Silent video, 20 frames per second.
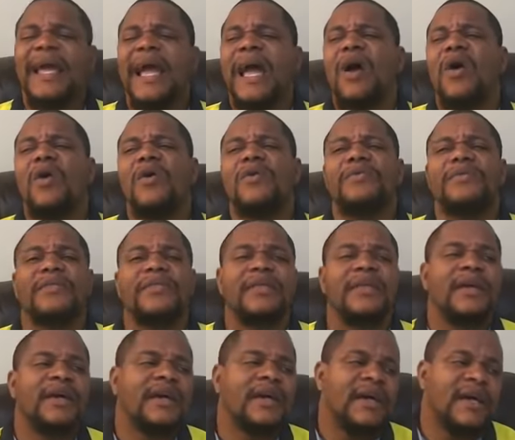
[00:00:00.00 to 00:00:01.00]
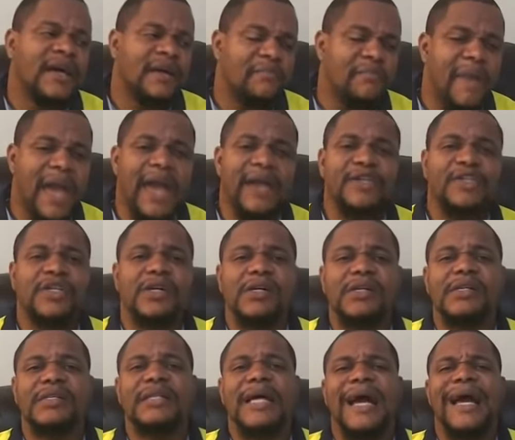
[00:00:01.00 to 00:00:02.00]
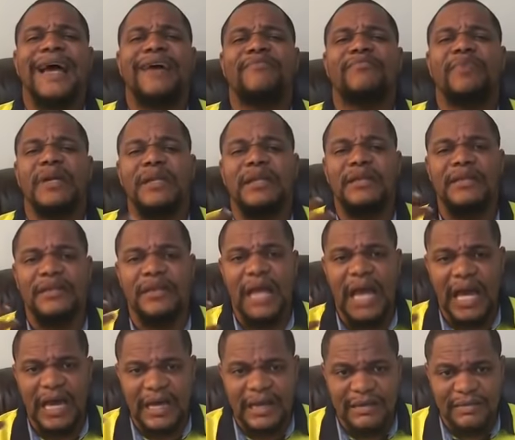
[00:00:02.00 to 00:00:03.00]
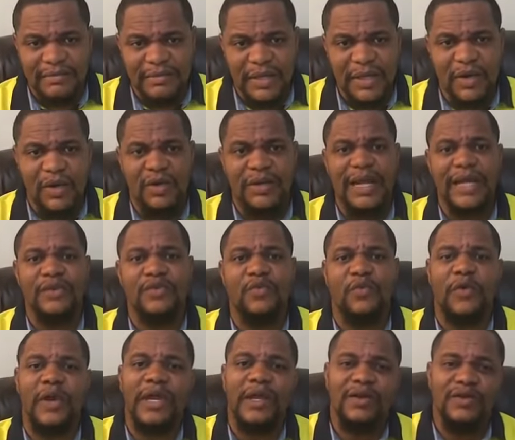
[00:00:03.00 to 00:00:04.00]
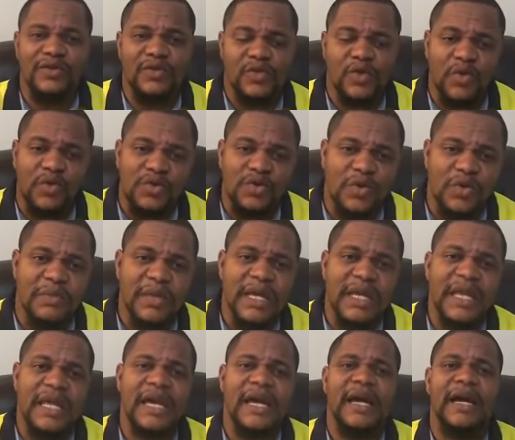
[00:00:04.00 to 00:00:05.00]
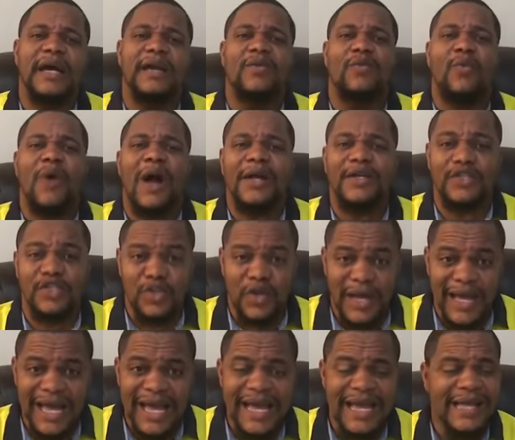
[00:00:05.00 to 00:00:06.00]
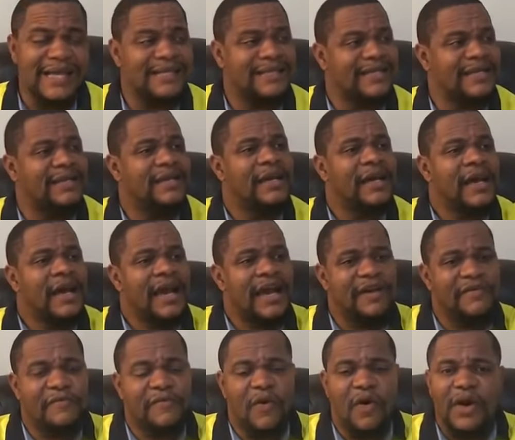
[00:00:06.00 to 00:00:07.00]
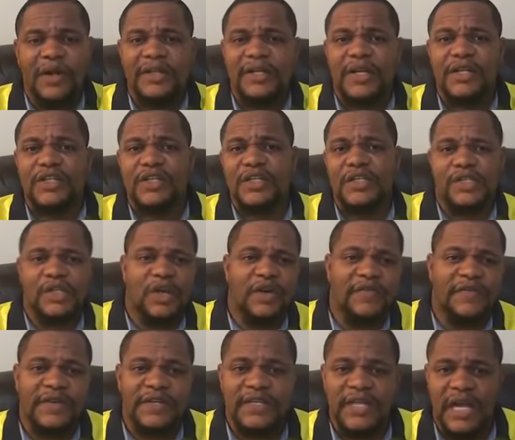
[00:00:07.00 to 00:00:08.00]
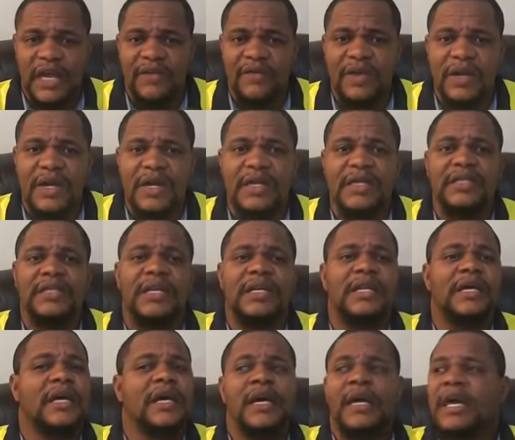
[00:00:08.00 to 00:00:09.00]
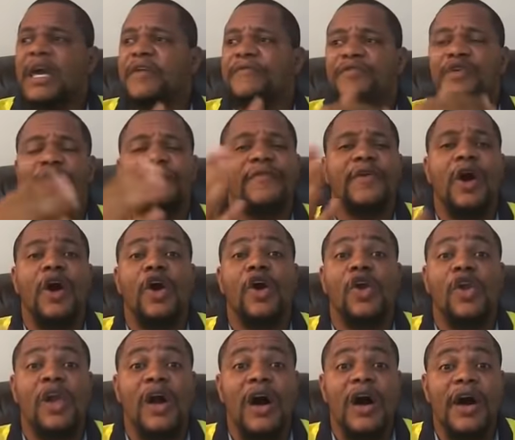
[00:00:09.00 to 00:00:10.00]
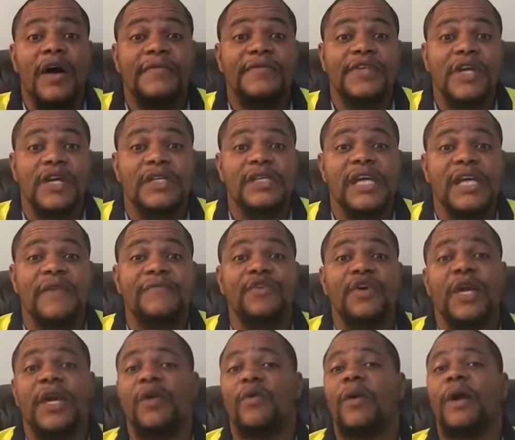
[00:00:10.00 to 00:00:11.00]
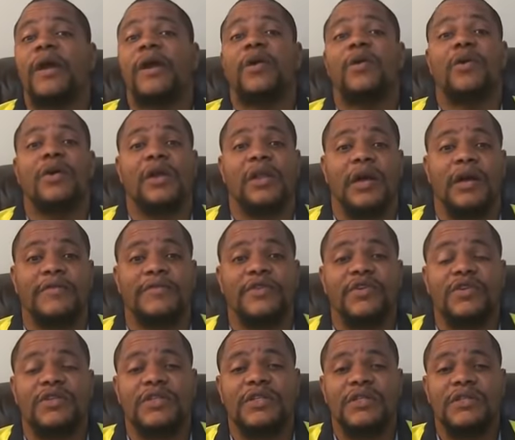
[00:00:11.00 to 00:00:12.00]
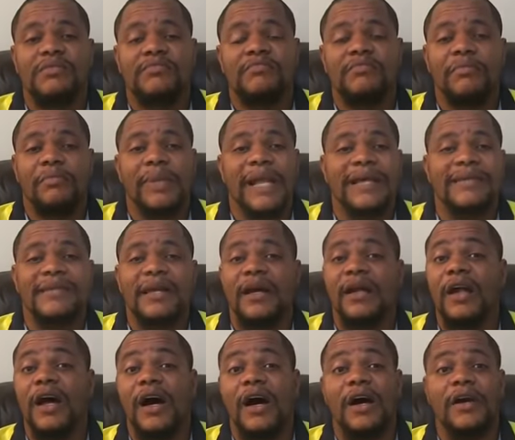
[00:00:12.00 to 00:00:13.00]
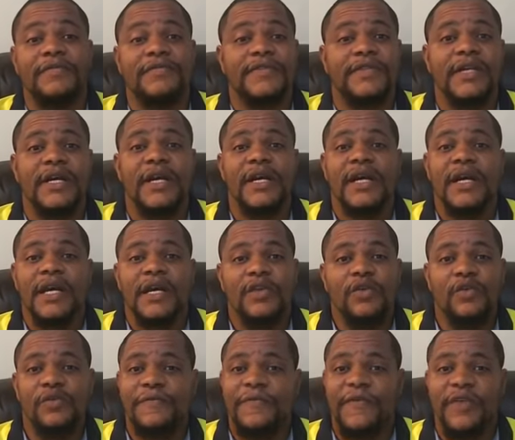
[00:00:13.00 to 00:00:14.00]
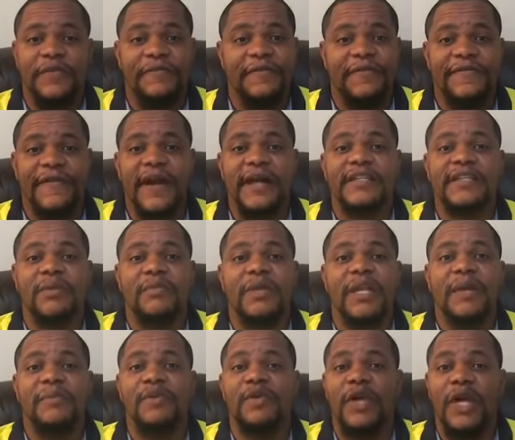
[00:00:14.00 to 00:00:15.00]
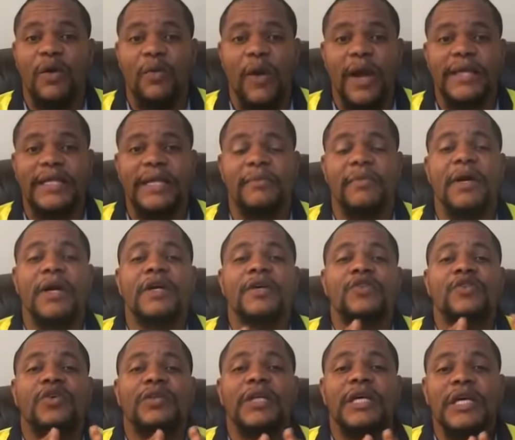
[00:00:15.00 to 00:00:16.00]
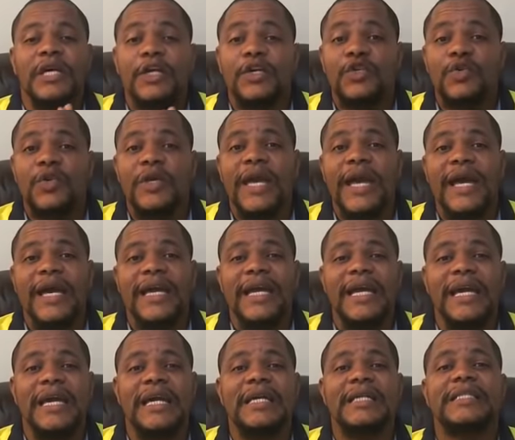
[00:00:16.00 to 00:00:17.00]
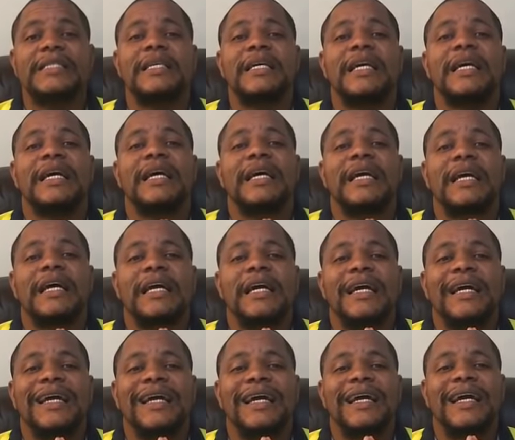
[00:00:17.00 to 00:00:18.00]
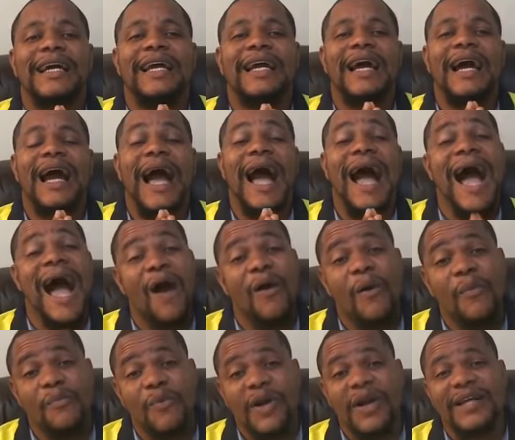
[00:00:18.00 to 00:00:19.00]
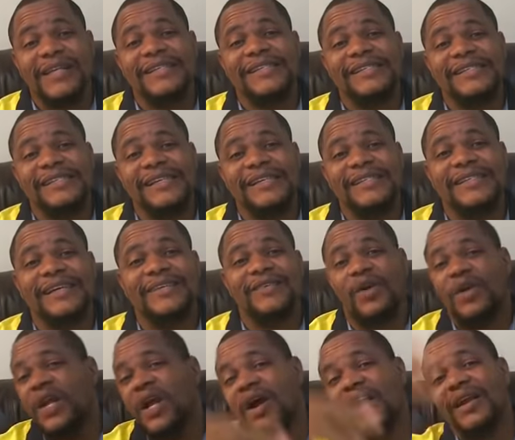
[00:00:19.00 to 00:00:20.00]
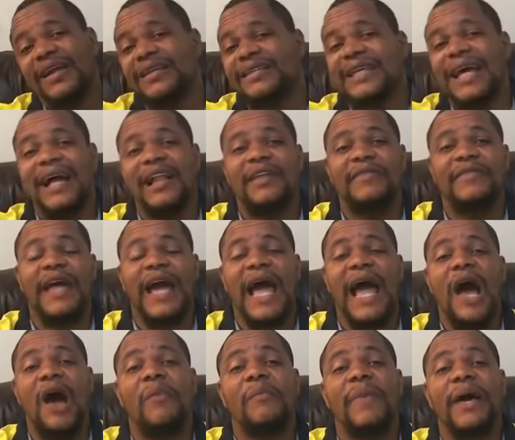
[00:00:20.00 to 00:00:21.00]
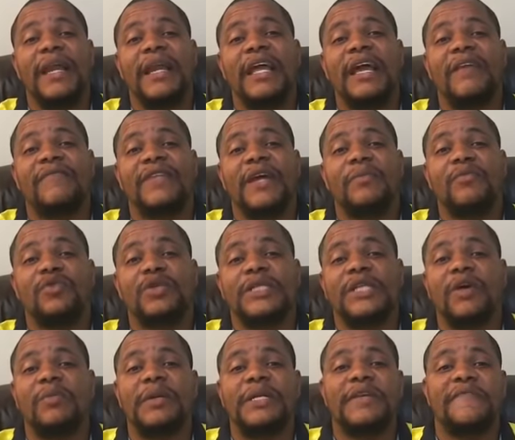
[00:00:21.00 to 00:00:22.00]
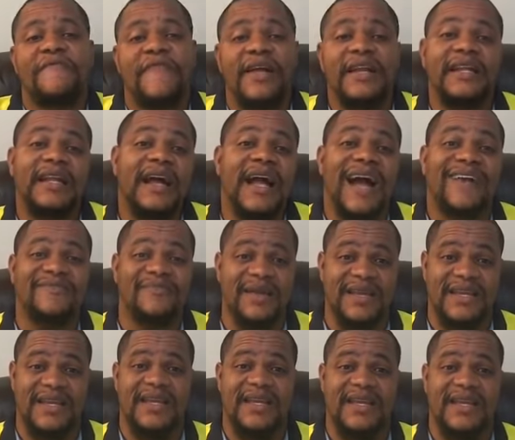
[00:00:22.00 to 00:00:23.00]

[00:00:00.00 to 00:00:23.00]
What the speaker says: health measures that have been, that you read on social media, and wash your hands and avoid touching surface areas. And if you've got gloves yourself, you can wear your own gloves. Those plastic gloves. If you find some of them, you can wear them. So the issue here is our brothers and sisters on the other side of the aisle, many of them will still be defending the government.